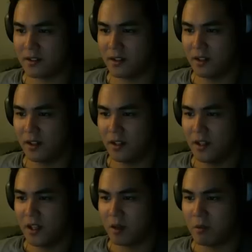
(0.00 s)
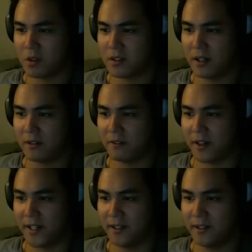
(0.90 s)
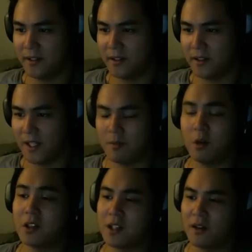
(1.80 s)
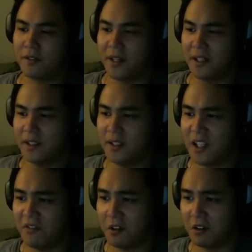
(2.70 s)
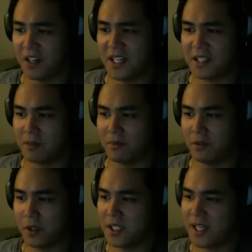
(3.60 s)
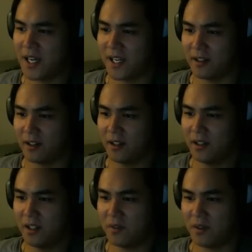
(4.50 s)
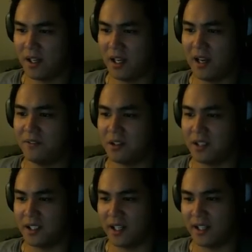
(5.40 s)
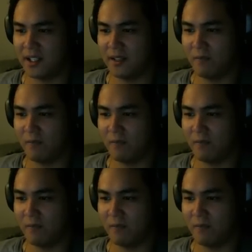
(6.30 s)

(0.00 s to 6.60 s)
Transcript: And more terrifying, and more terrifying, he laughed crazily before he died, even after he died.